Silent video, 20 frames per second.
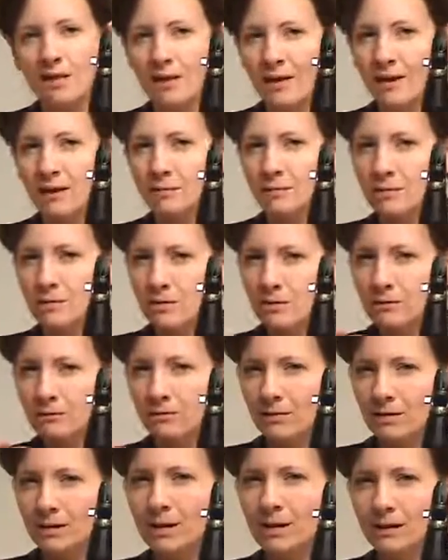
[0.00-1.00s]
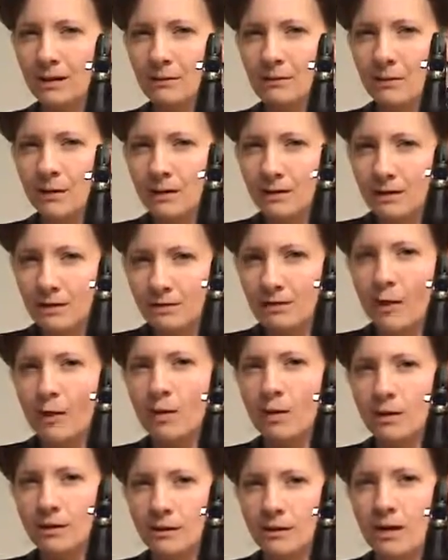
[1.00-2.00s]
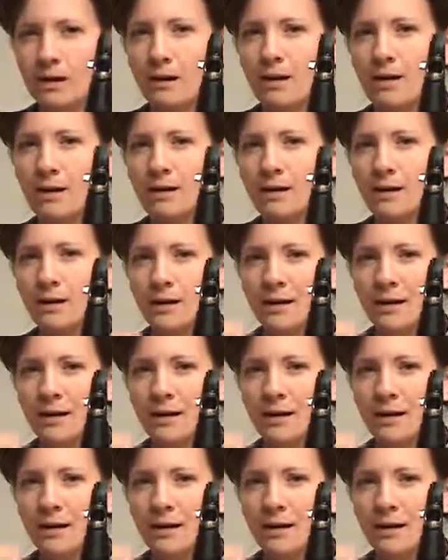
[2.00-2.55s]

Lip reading: that's when you can really get them to focus on